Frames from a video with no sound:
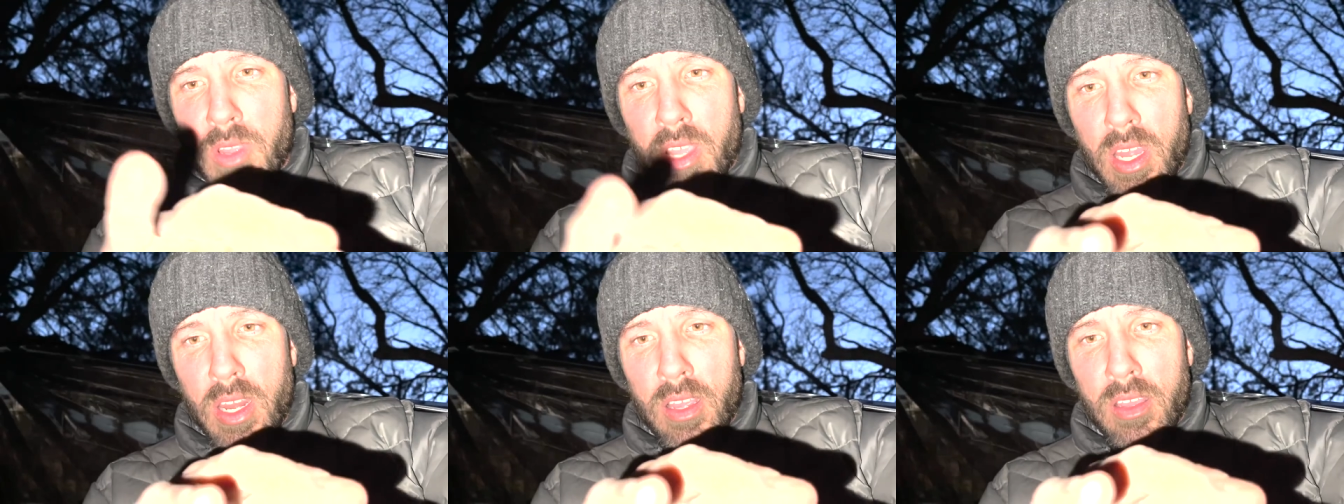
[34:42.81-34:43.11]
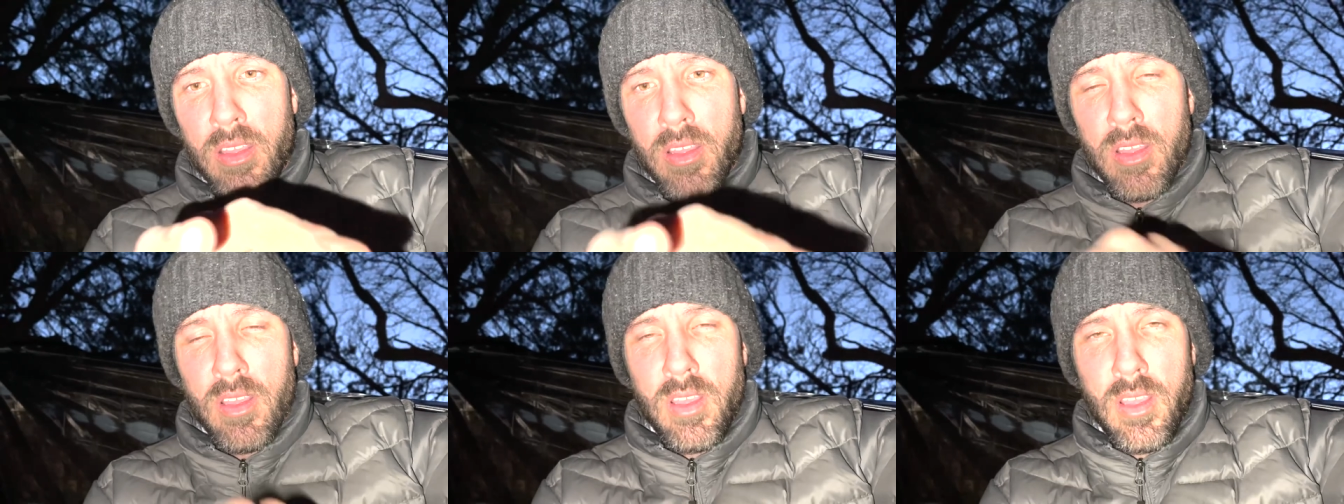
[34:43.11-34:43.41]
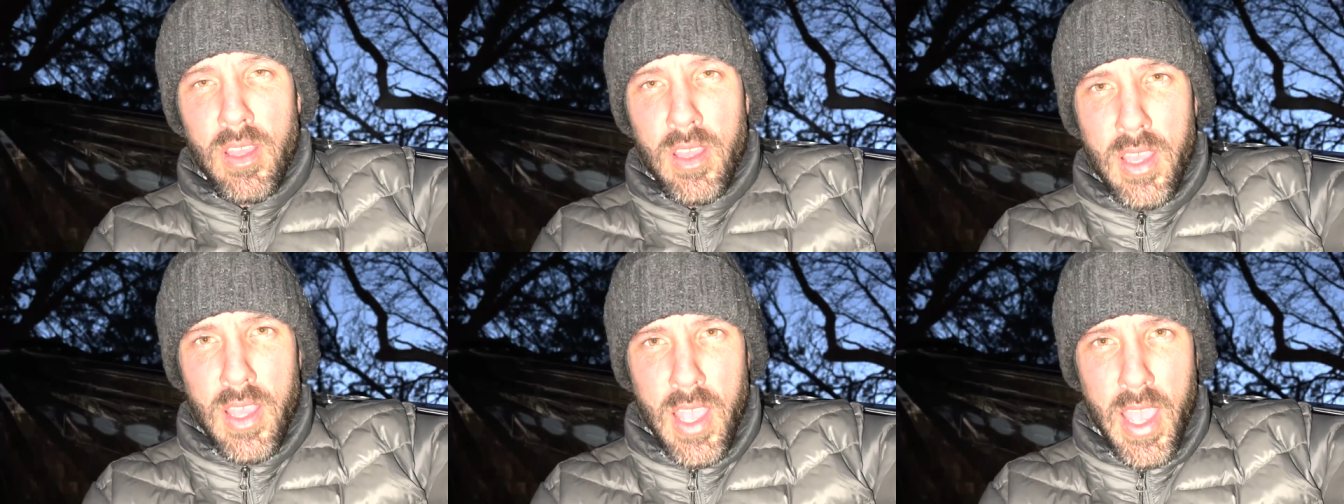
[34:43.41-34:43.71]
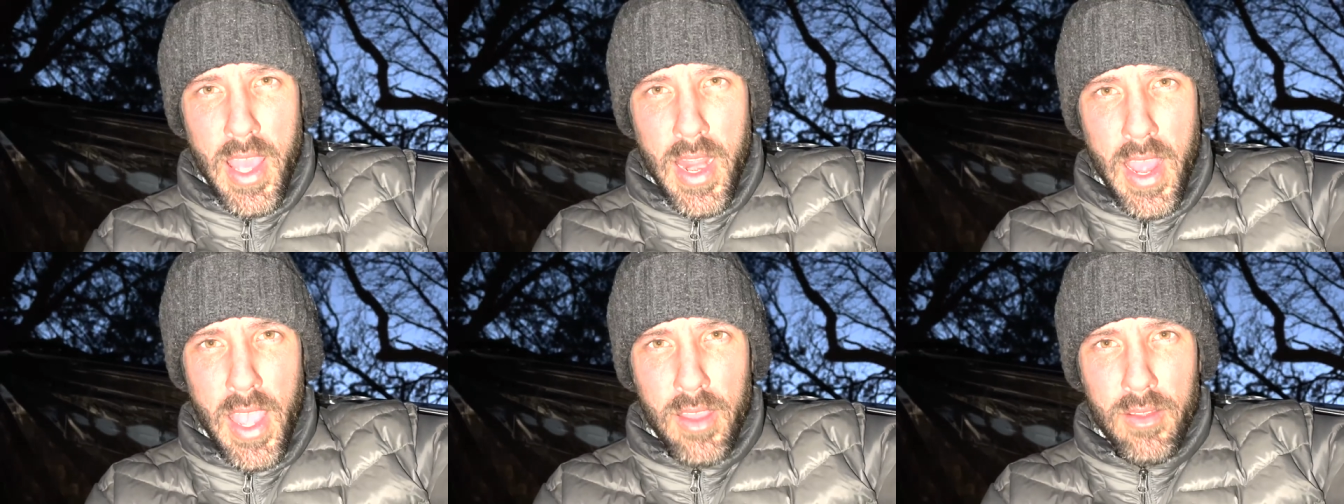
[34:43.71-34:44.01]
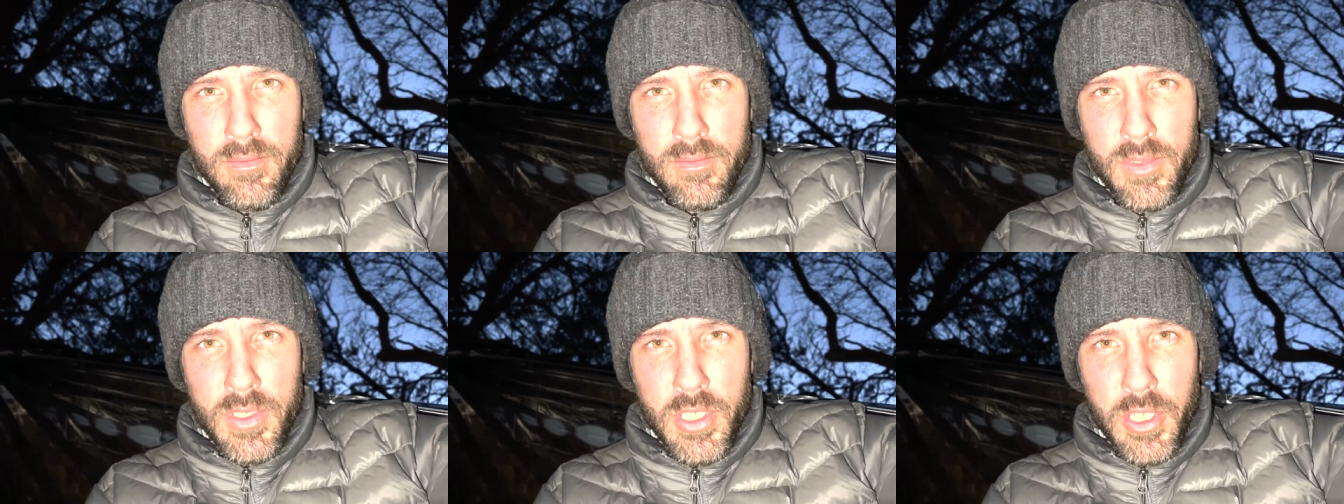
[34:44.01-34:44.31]
gotta head
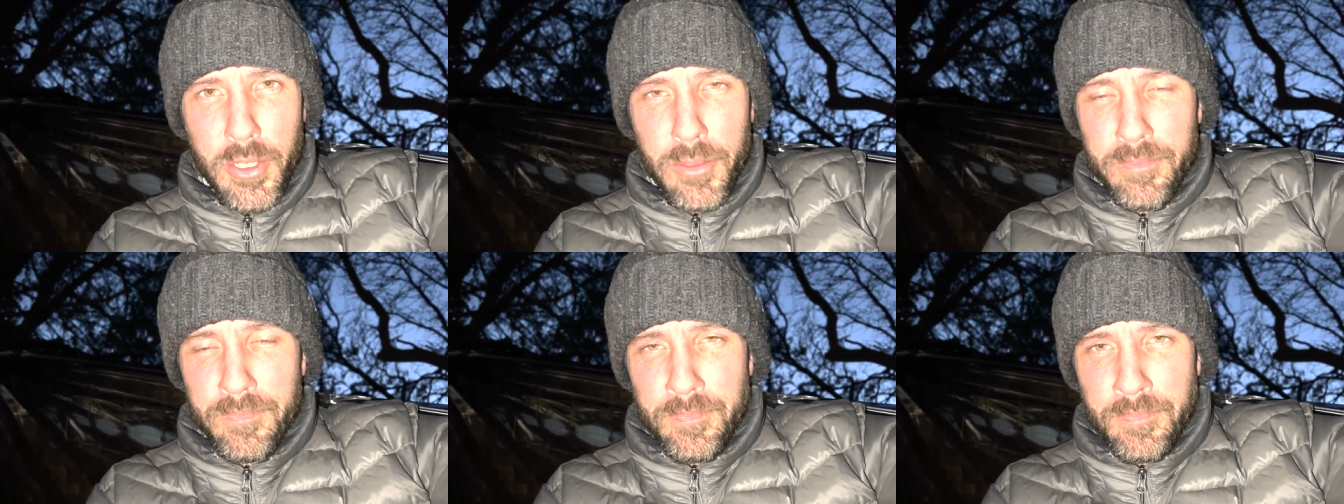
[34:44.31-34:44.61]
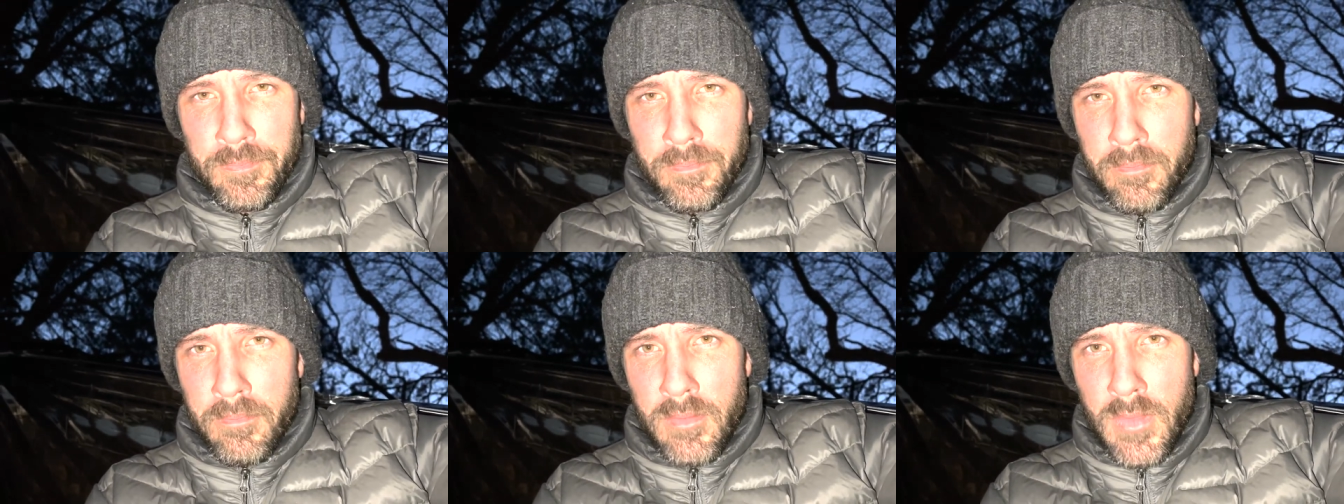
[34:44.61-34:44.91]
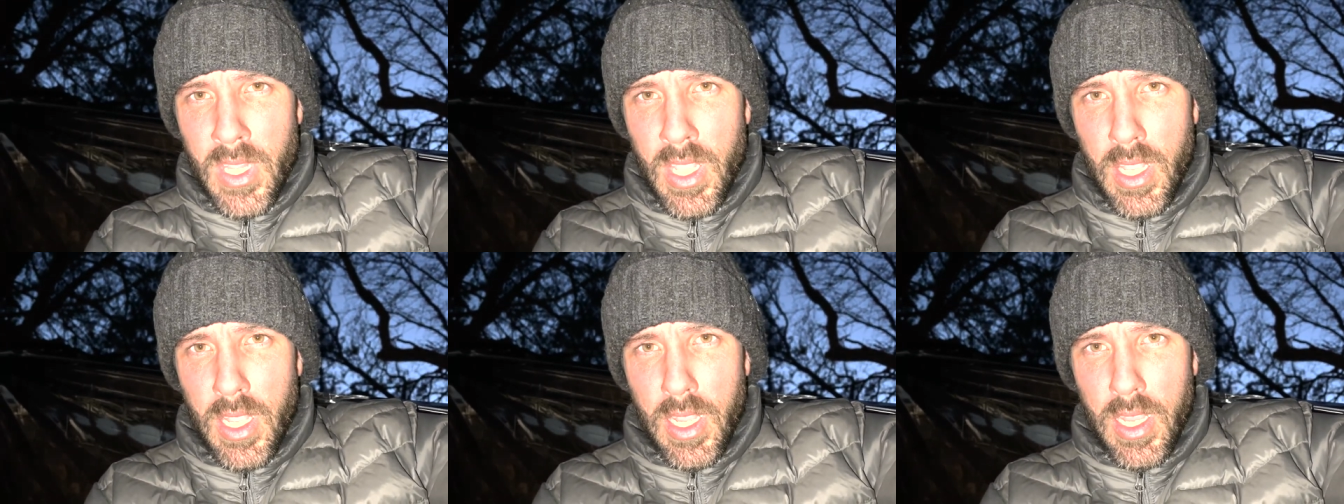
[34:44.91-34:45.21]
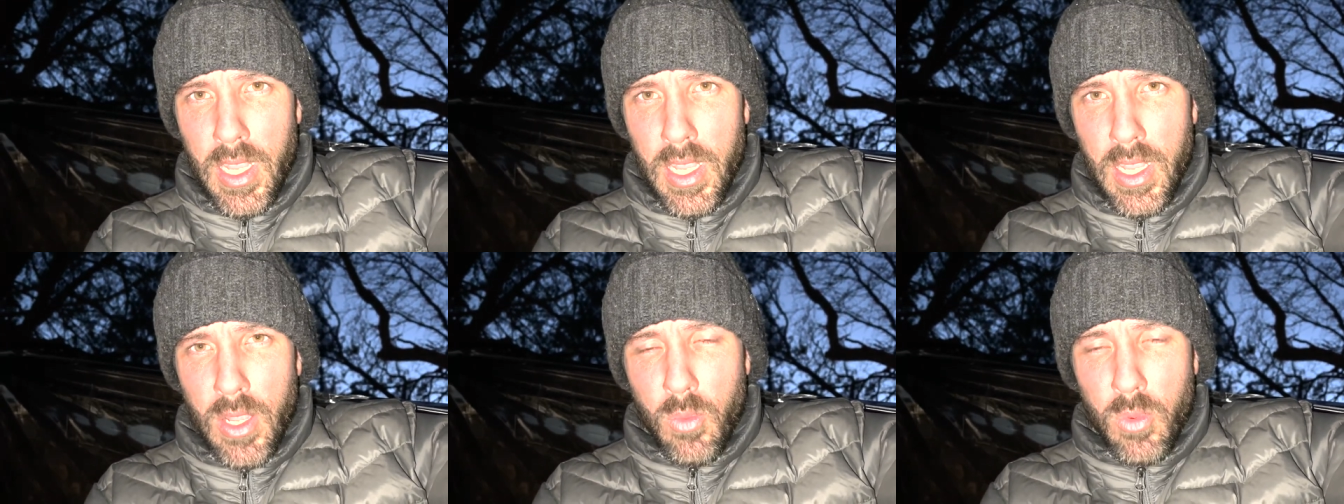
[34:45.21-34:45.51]
out. So uh,